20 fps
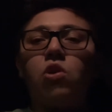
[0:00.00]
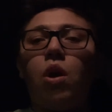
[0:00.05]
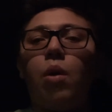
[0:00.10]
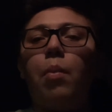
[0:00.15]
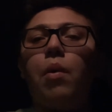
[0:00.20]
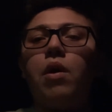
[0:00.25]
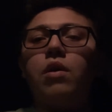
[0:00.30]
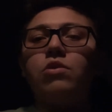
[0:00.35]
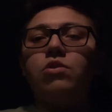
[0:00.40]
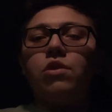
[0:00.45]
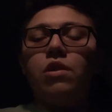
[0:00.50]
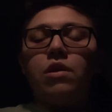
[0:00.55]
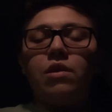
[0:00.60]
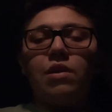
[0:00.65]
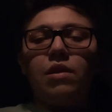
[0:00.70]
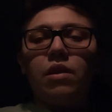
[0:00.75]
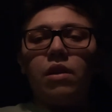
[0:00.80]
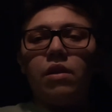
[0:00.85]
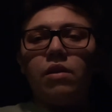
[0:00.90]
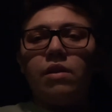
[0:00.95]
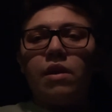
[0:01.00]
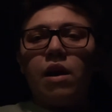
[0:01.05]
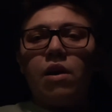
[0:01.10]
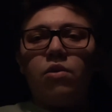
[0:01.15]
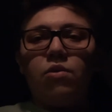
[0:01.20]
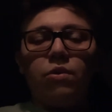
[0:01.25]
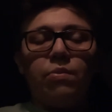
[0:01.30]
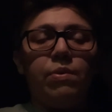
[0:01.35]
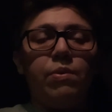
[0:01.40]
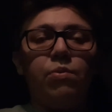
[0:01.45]
Starbucks or anything like
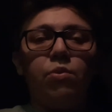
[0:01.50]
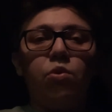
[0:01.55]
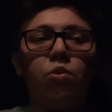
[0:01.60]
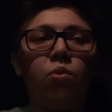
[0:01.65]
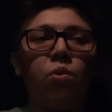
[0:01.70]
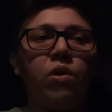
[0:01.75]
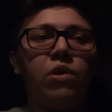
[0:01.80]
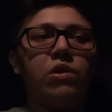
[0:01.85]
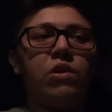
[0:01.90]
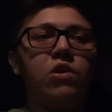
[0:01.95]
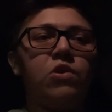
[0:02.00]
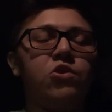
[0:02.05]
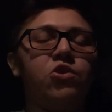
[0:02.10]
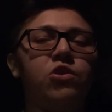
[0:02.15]
that or the people who work there.